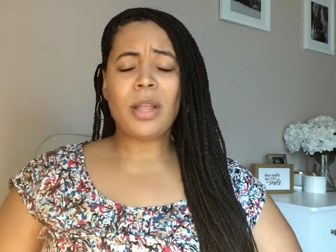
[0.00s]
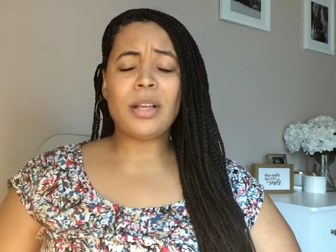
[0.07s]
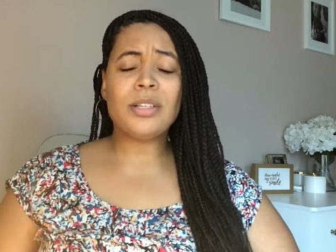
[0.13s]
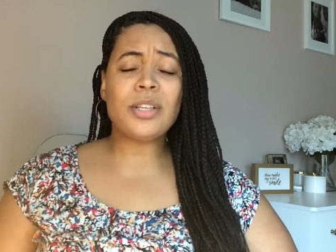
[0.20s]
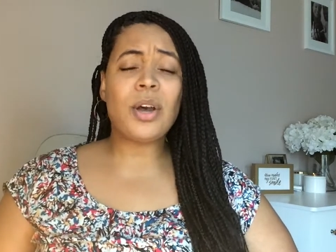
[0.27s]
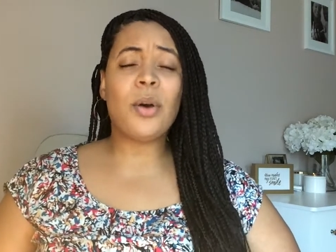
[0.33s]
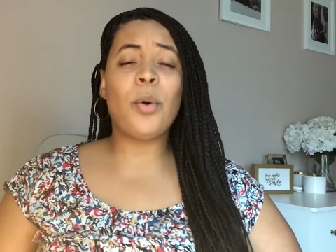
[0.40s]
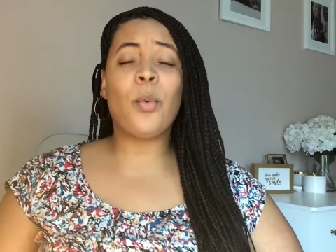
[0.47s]

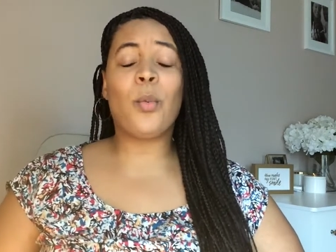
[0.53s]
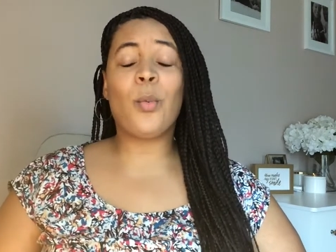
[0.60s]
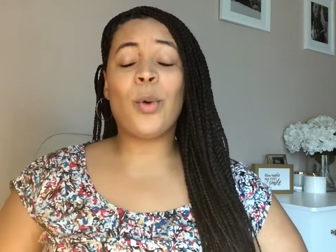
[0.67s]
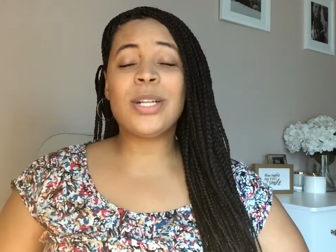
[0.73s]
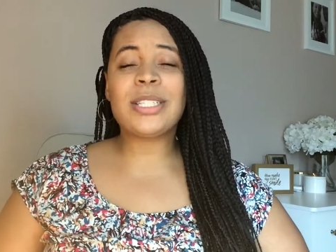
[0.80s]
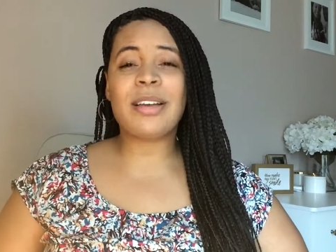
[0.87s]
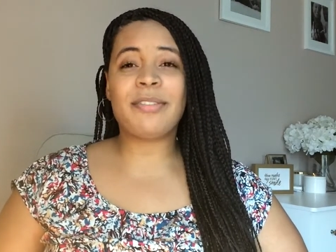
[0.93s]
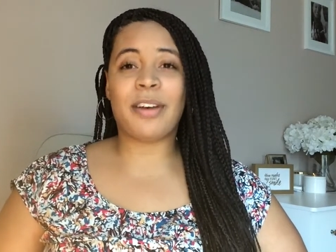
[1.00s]
So
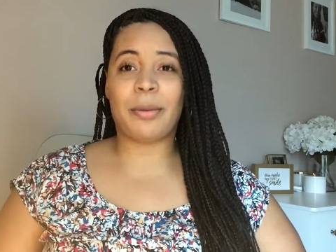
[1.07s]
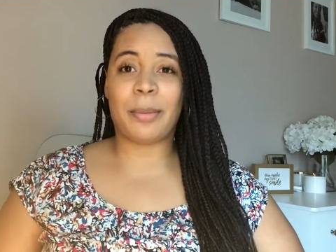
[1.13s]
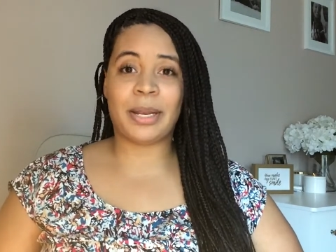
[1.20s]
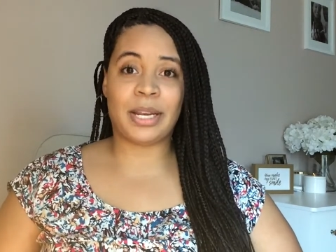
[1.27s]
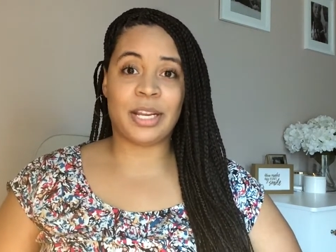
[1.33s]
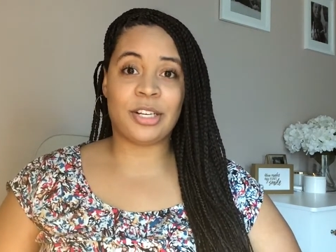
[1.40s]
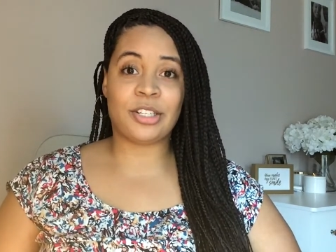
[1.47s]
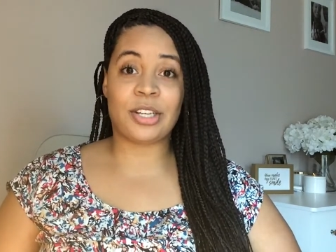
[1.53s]
once I found my
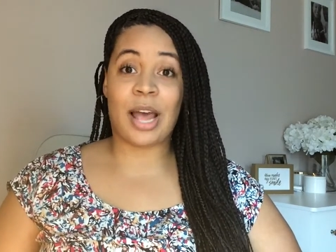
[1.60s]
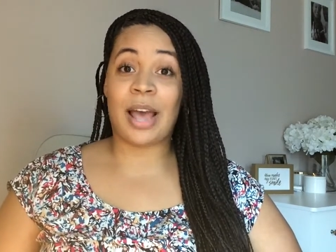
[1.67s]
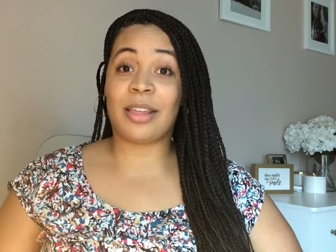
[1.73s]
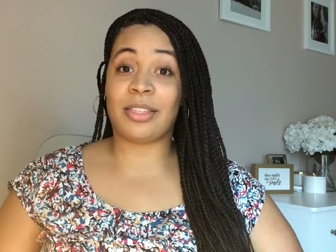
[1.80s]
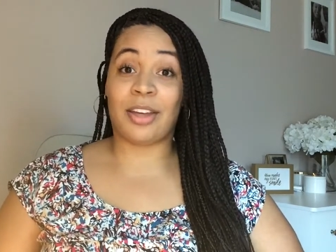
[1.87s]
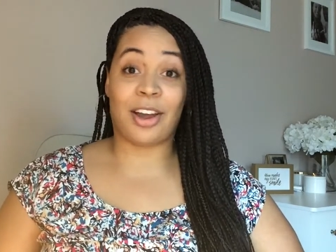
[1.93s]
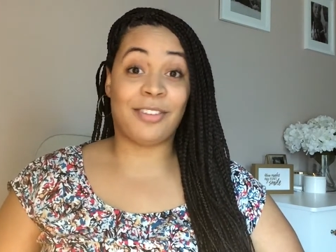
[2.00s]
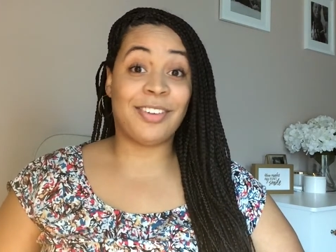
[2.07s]
niche, I
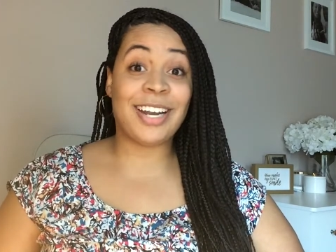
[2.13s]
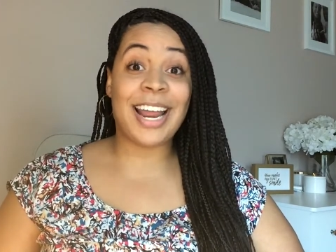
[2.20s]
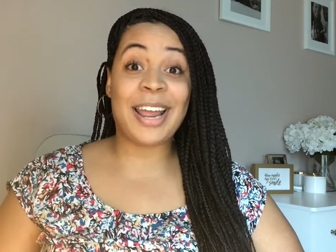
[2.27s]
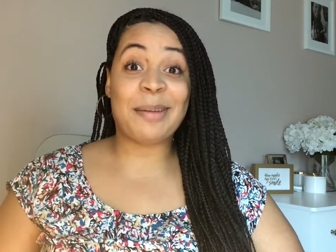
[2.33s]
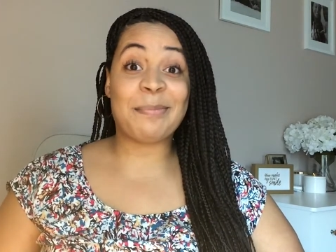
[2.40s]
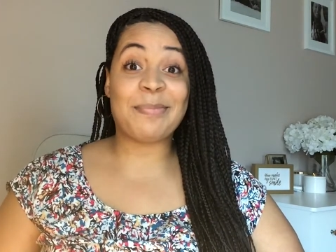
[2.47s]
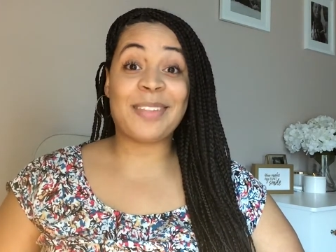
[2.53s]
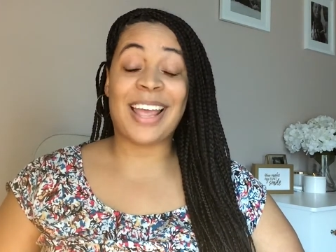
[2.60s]
thought of a
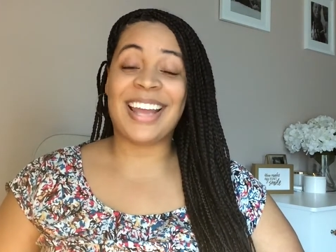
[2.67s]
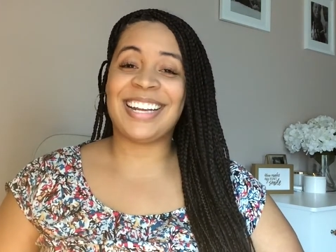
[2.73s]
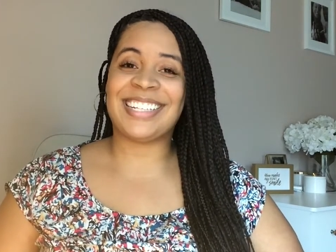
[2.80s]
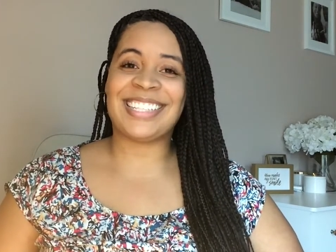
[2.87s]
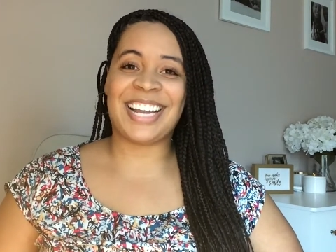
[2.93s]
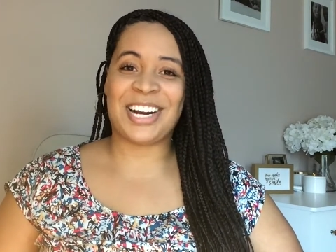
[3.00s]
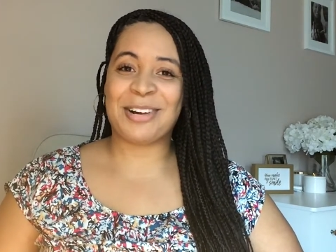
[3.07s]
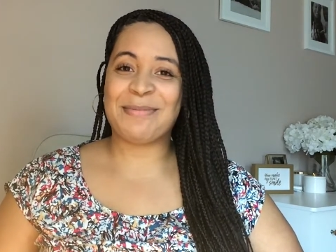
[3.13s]
name, and
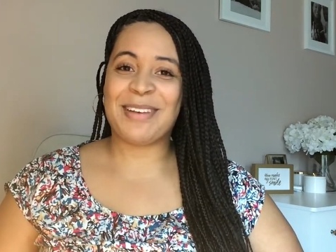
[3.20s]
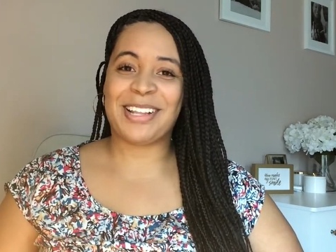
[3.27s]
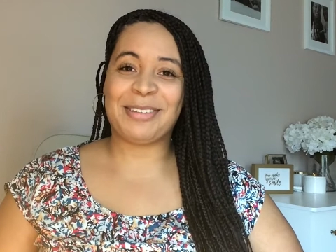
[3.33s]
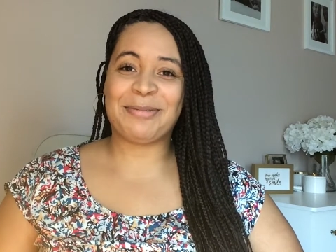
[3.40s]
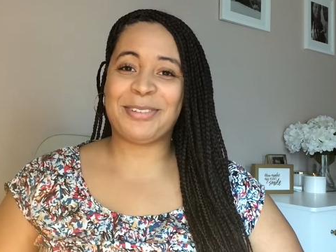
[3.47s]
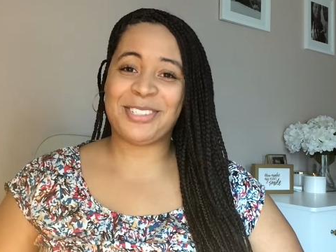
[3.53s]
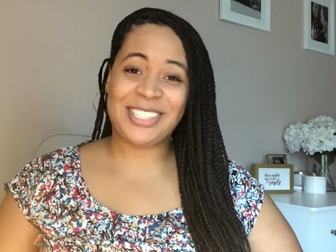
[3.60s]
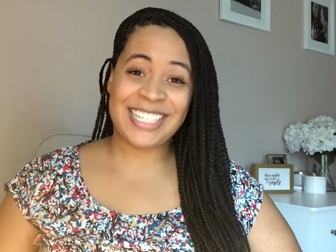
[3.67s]
it's
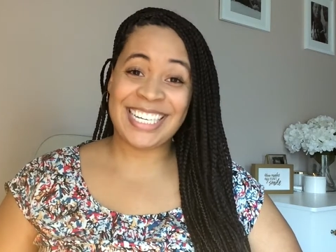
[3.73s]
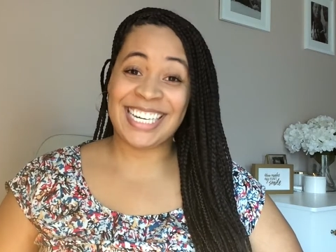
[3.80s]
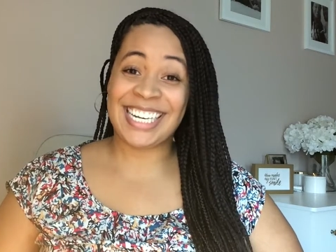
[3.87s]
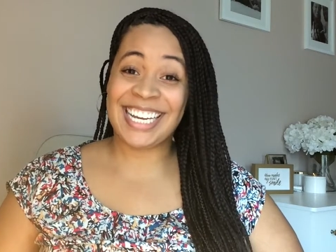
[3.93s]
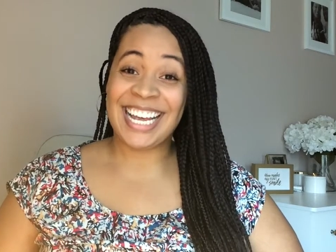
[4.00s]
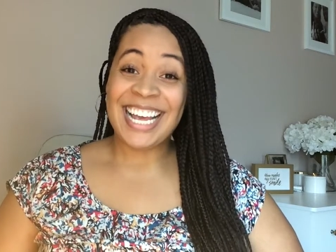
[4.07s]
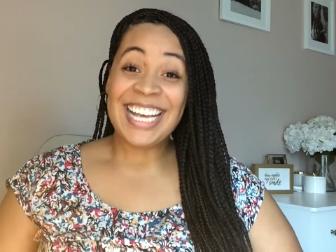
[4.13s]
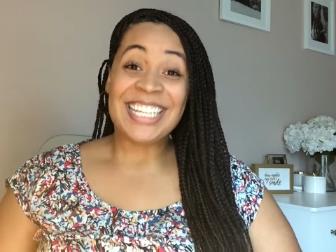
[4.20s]
EraBella
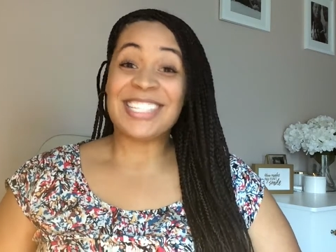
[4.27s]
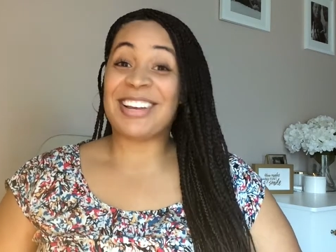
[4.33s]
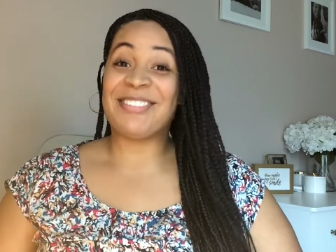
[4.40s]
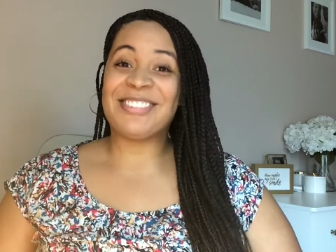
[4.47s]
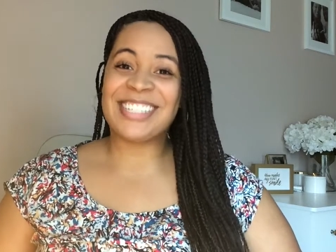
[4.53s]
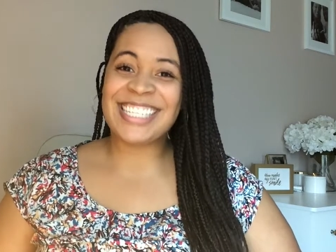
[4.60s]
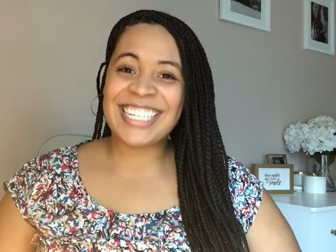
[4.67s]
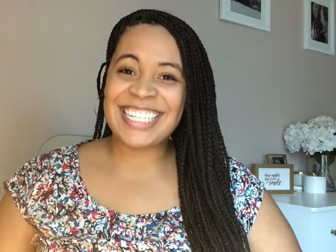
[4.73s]
Boutique. So
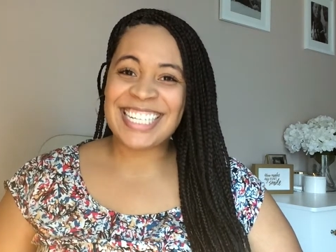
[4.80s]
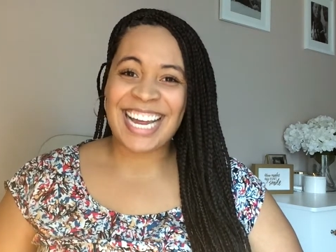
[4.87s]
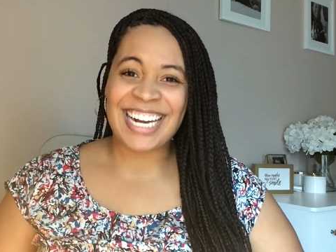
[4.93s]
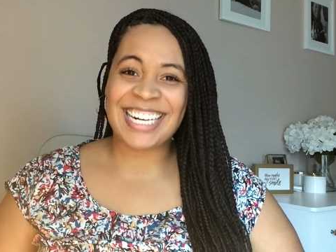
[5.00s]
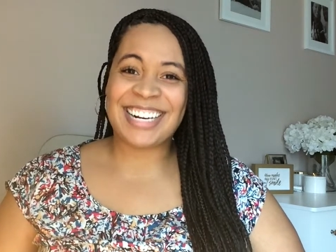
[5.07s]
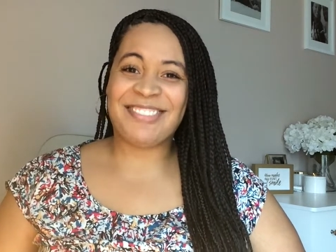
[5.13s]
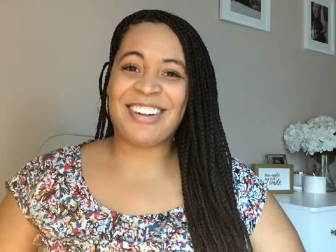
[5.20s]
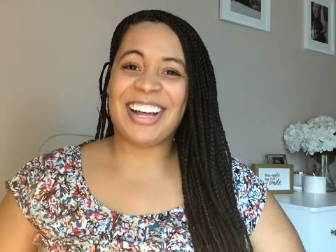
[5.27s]
I'm really
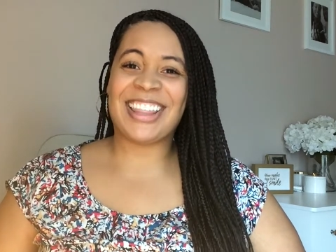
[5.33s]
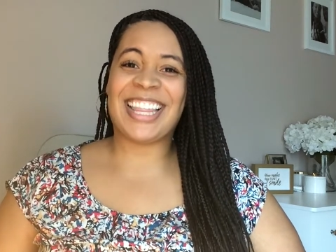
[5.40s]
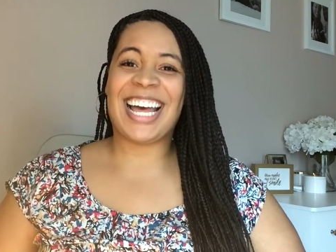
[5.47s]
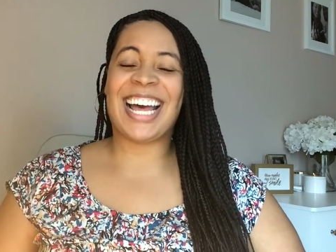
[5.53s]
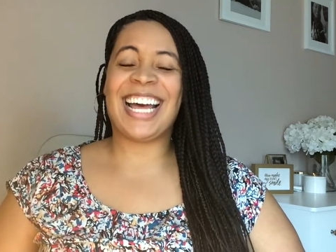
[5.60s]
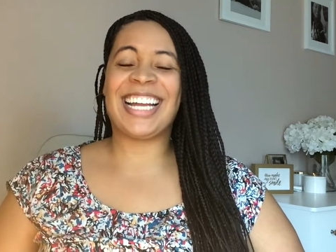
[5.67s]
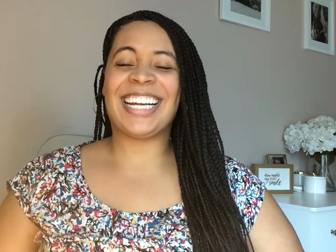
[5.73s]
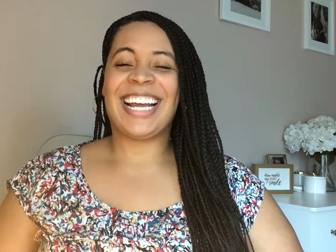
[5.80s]
excited about
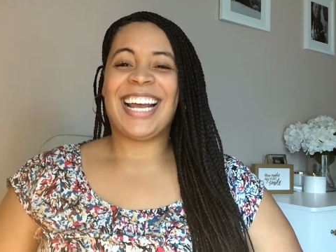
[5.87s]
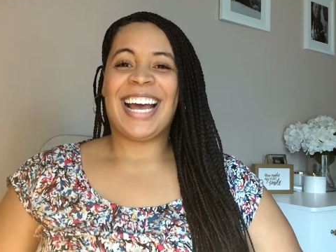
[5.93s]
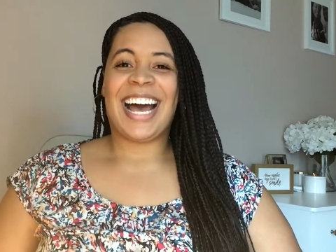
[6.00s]
that.